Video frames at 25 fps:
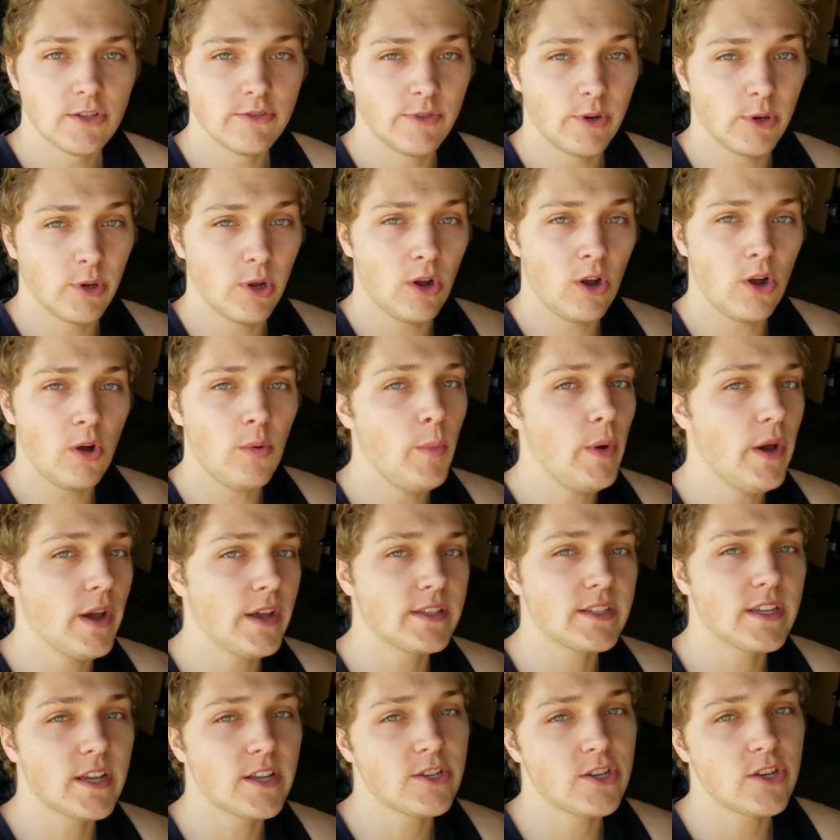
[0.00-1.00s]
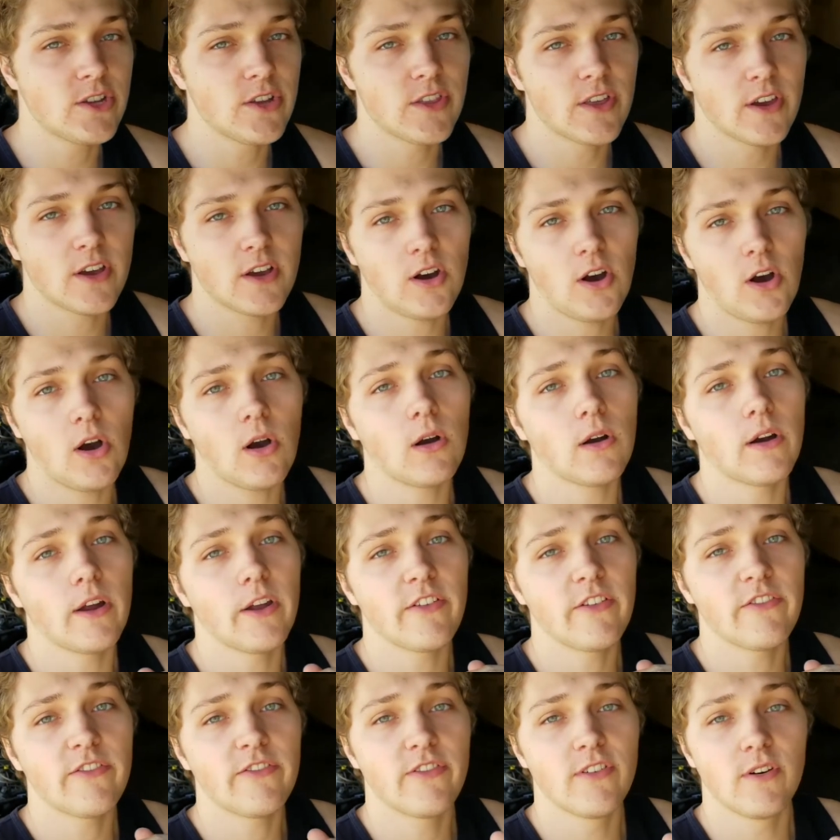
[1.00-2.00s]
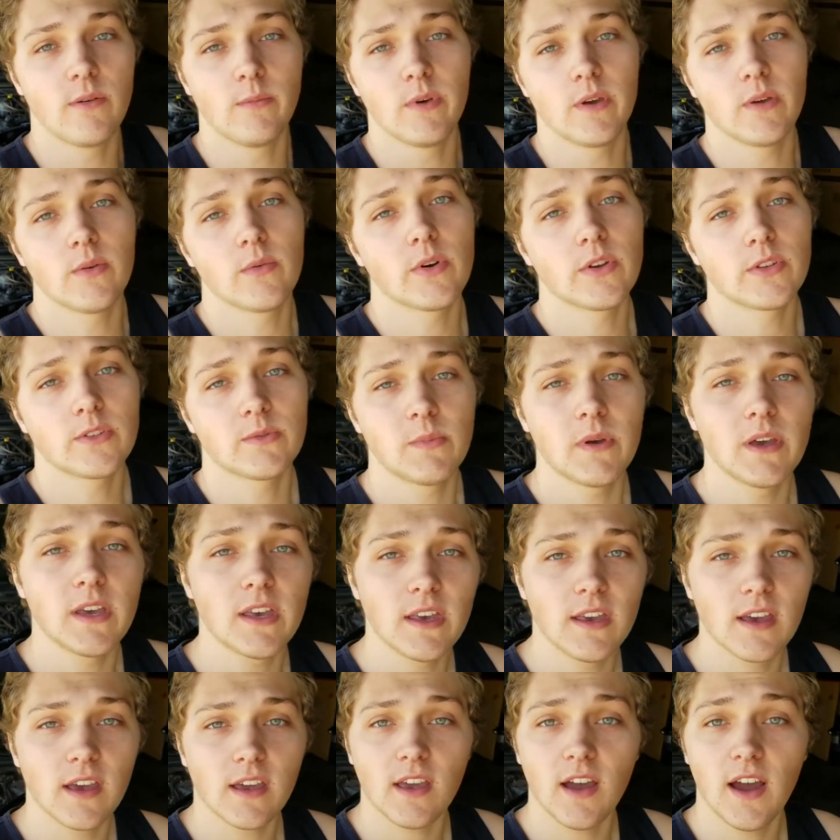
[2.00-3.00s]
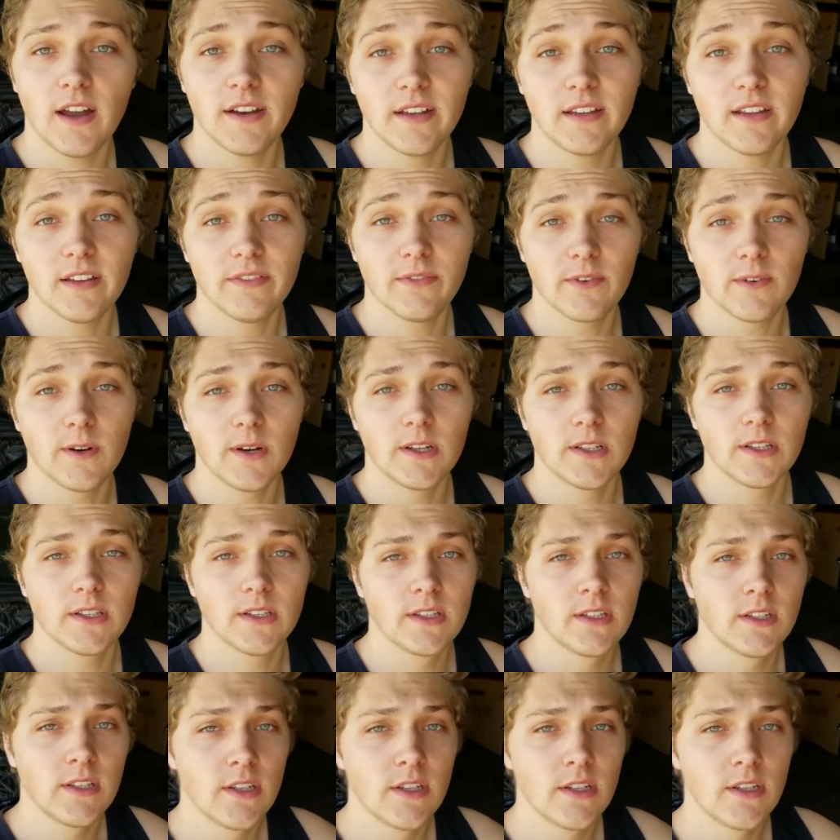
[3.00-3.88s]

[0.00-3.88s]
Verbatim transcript: devote all my attention to the car and filming was making it kind of difficult.